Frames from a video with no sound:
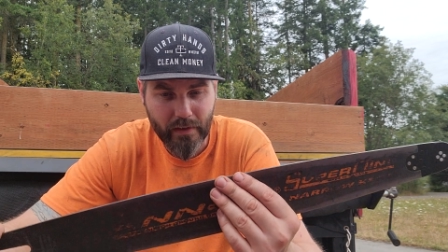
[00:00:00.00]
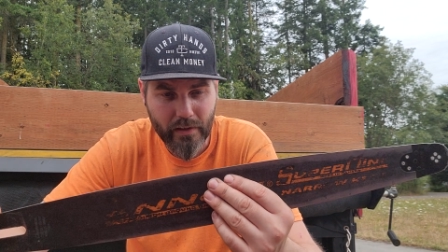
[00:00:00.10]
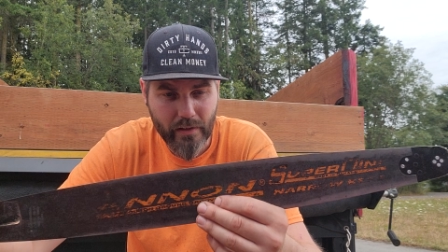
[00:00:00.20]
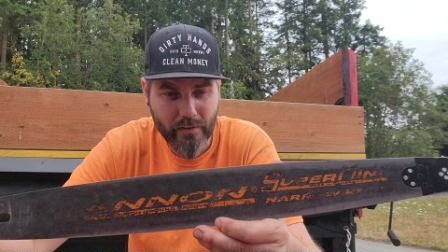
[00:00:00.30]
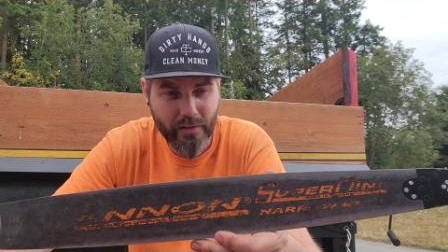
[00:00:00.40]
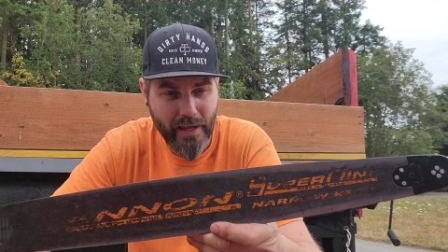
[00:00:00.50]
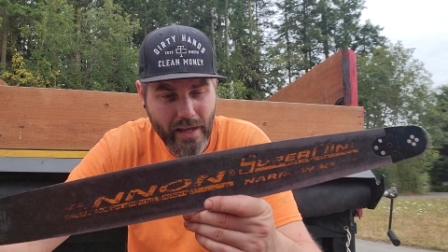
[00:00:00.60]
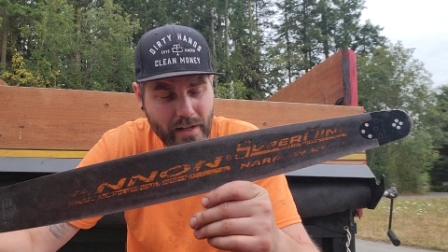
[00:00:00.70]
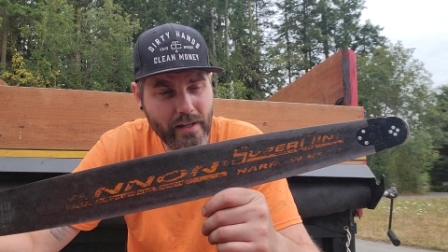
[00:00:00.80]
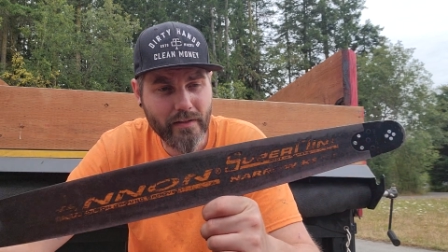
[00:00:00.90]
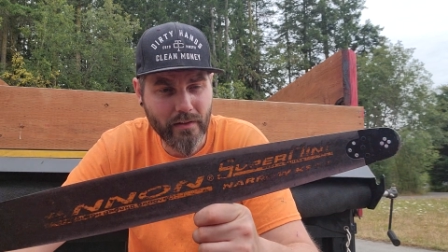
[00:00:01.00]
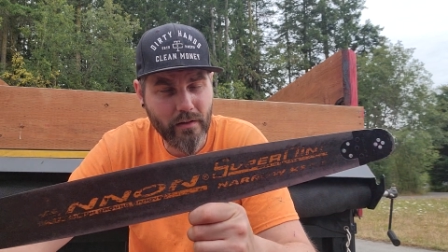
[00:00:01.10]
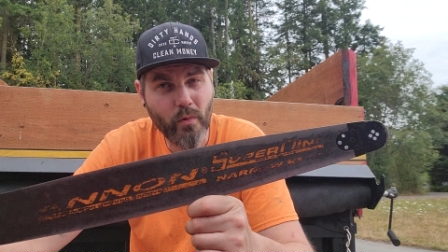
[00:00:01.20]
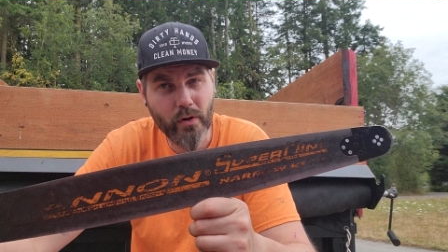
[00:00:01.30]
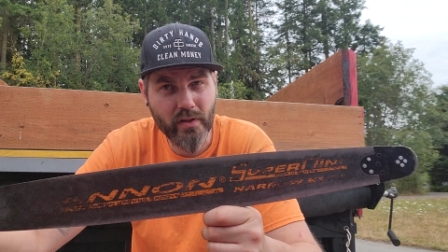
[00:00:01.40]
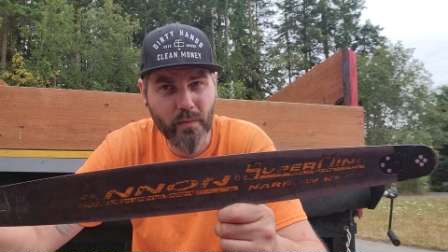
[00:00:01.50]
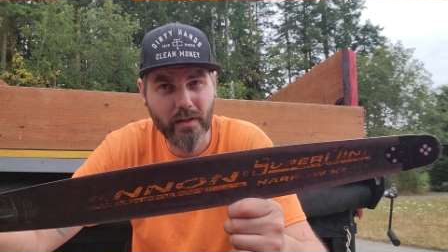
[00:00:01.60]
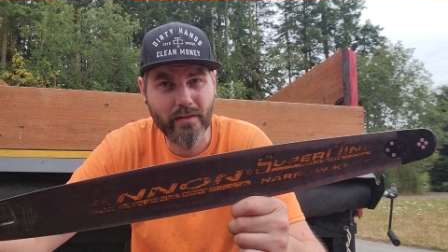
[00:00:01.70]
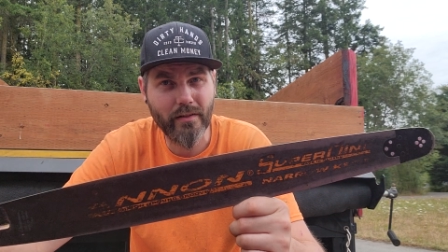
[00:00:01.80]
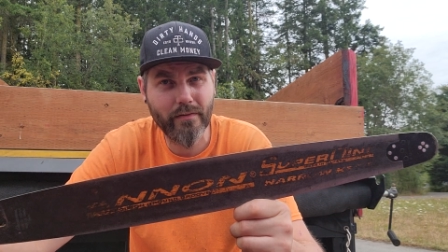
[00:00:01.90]
The Canon is a little more
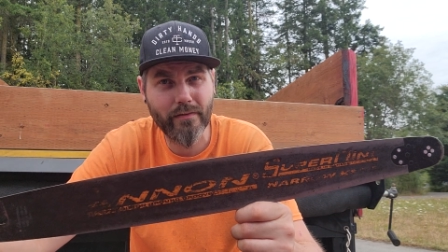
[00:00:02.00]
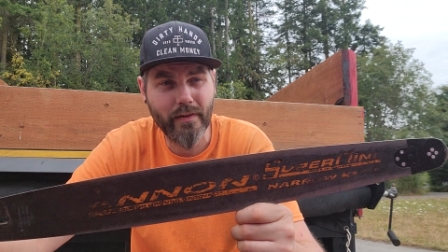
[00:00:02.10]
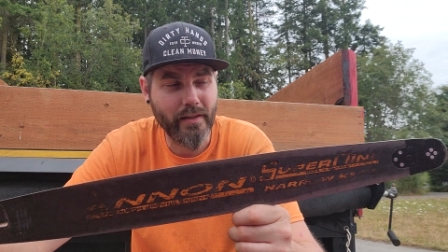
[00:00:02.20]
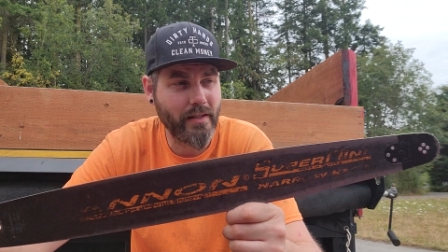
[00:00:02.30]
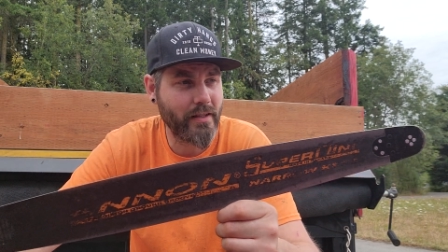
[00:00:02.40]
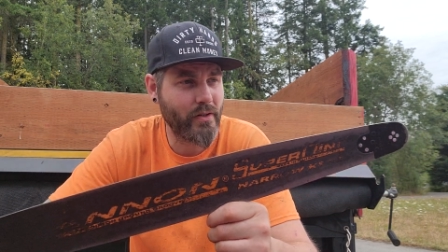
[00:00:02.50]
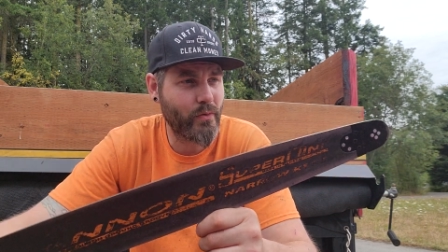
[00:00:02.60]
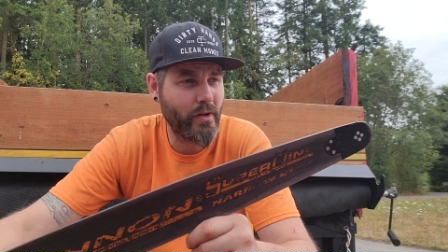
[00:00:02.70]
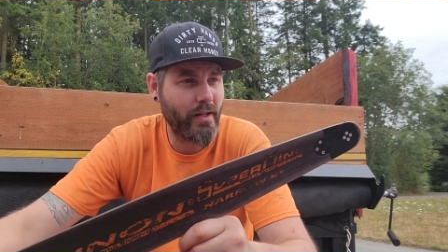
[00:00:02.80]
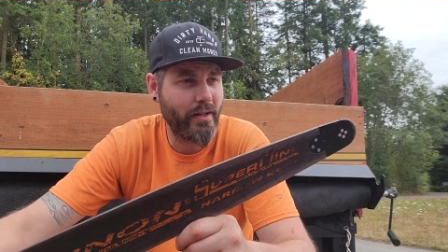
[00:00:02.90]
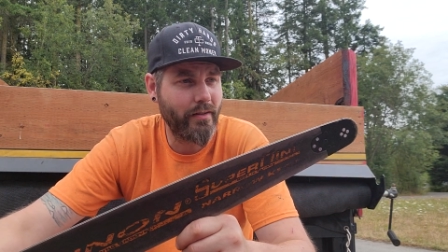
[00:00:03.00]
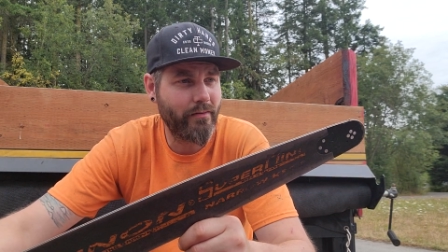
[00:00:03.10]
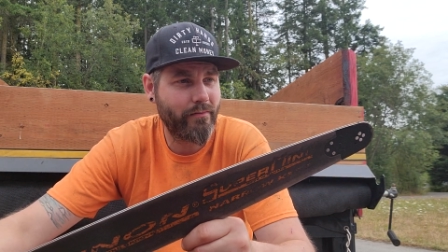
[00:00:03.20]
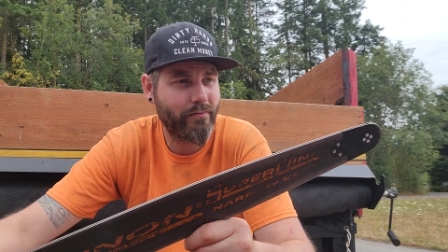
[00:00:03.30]
expensive. I think these run